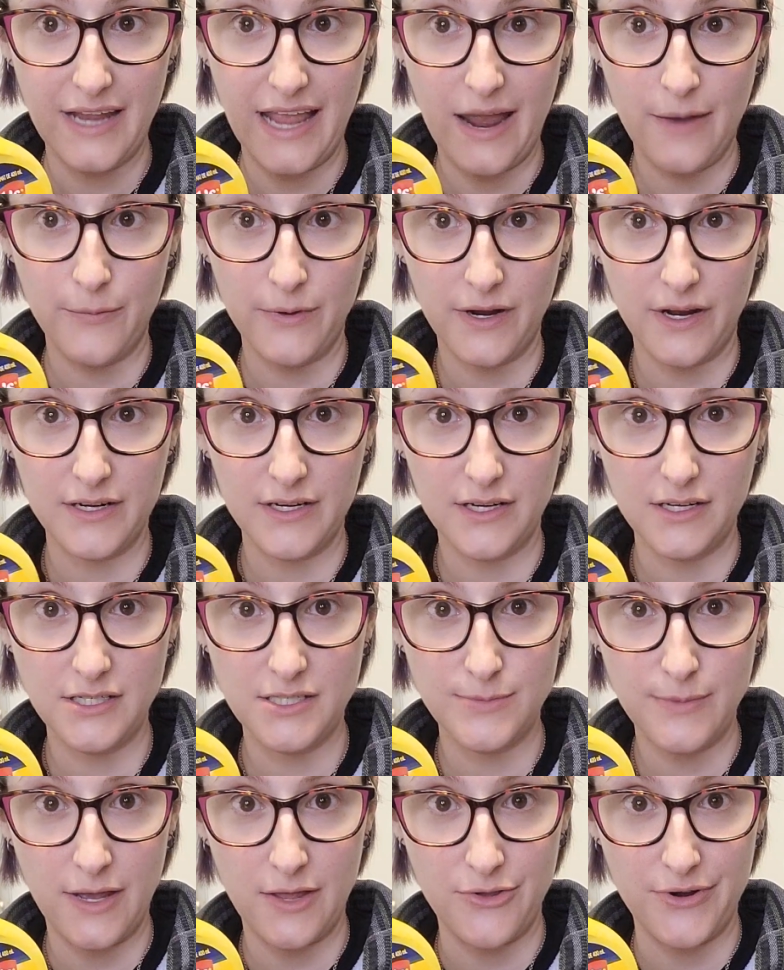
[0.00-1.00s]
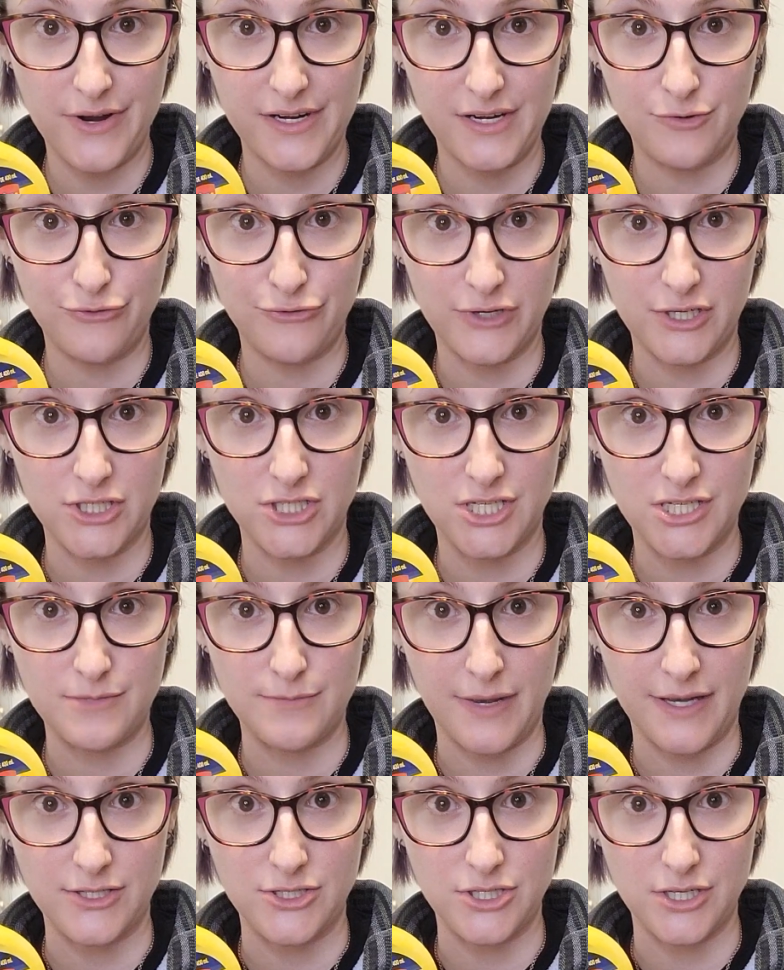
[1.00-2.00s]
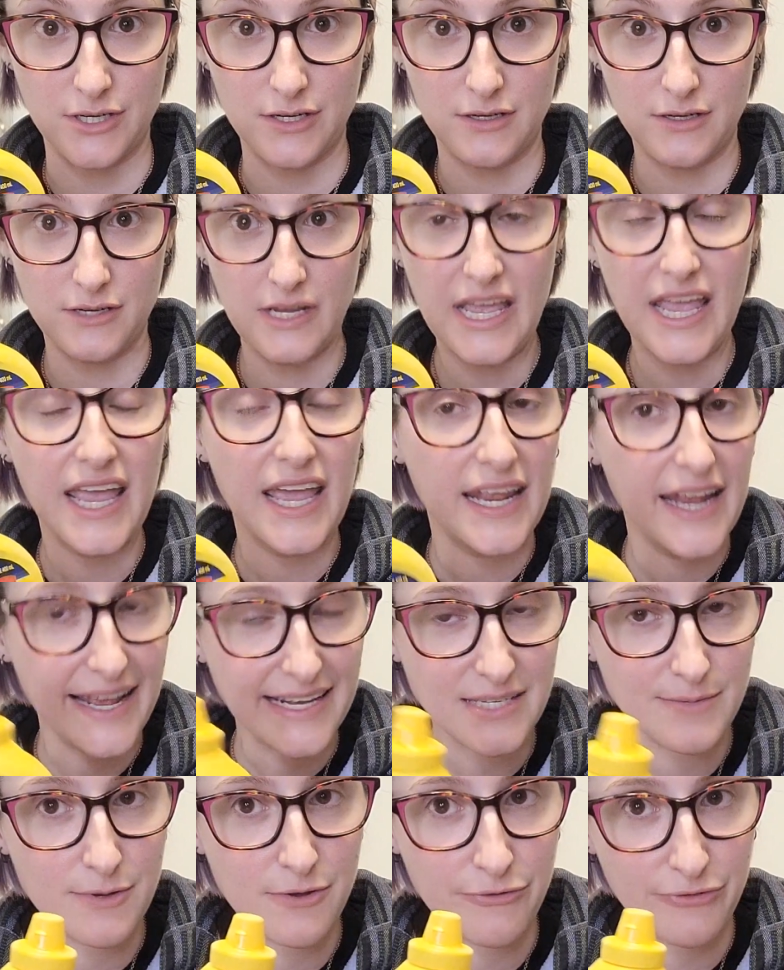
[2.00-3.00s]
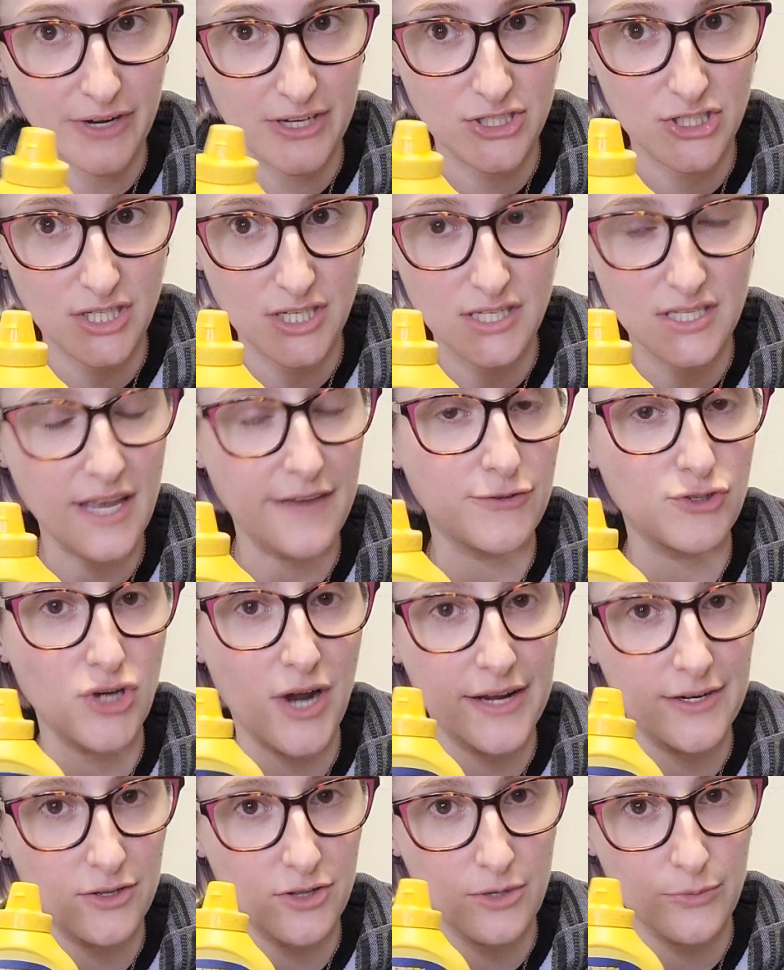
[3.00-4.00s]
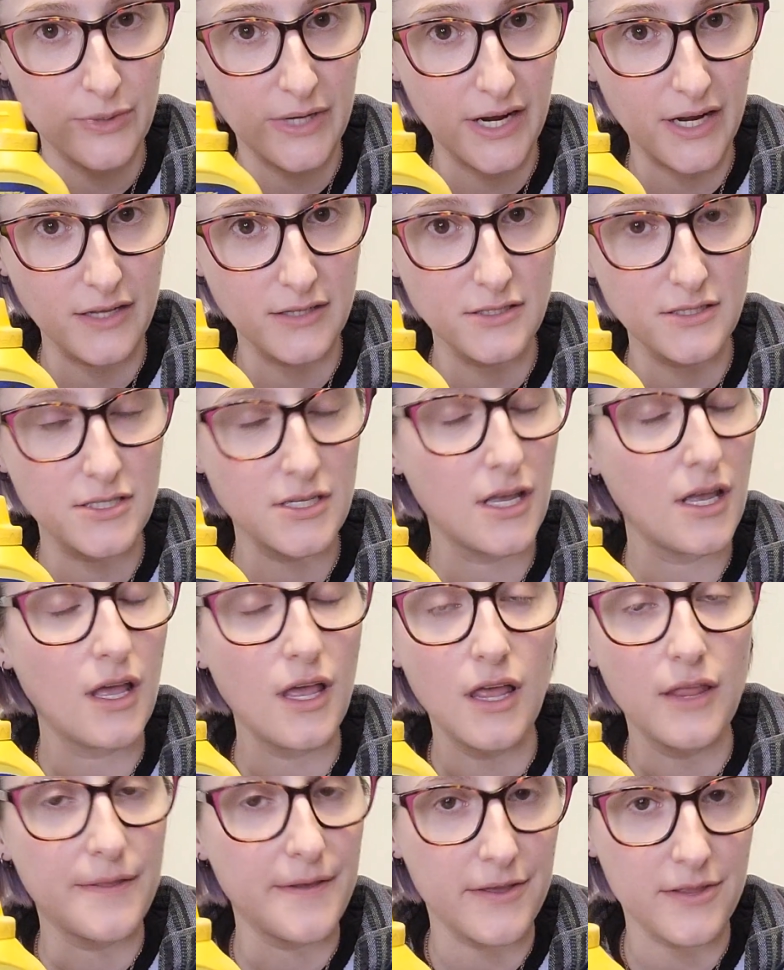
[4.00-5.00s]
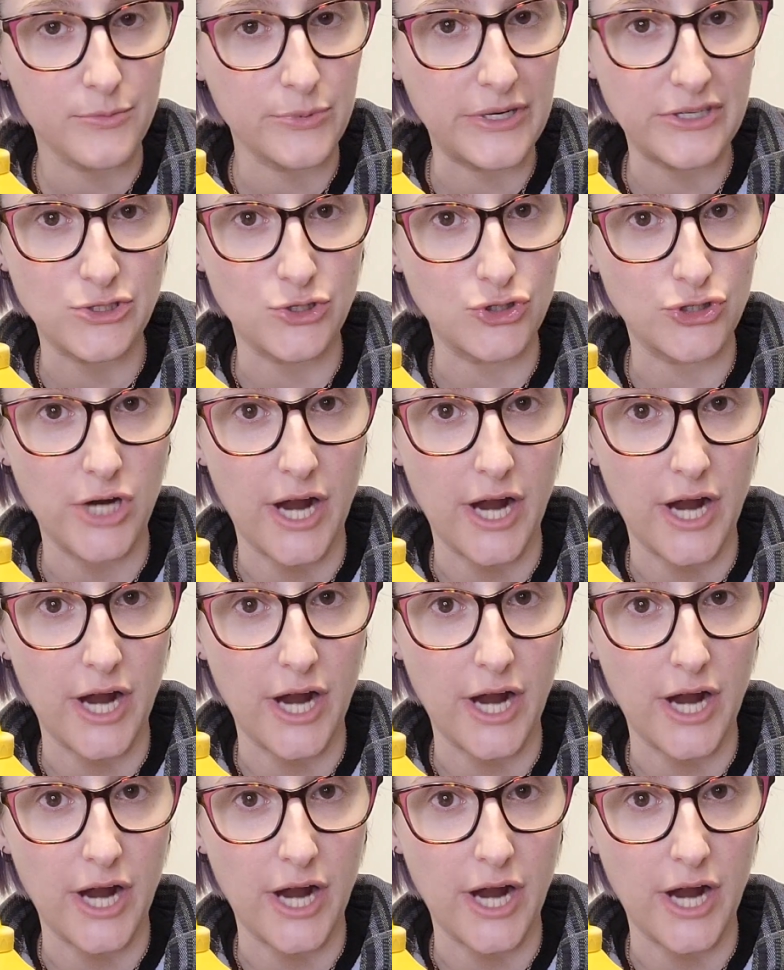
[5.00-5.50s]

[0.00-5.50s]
now we're gonna smother it in French's mustard. It has to be French's. I've tried other brands. The other brands are